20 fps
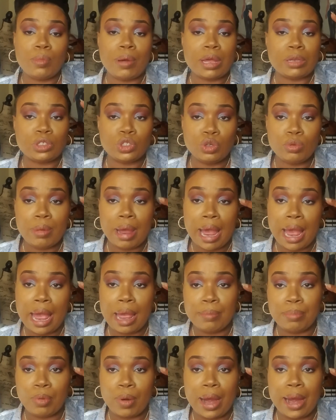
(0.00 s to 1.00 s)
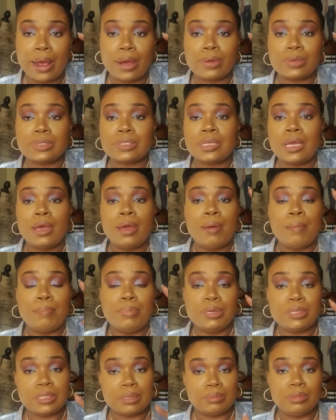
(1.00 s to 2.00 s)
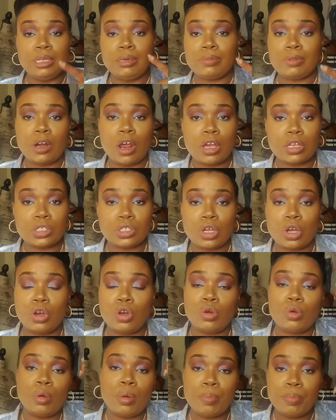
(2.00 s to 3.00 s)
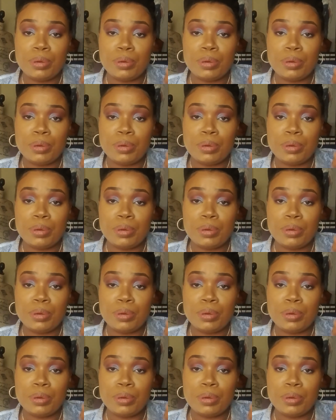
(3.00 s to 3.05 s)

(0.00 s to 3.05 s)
I'll do my eyebrows, put some lip gloss on,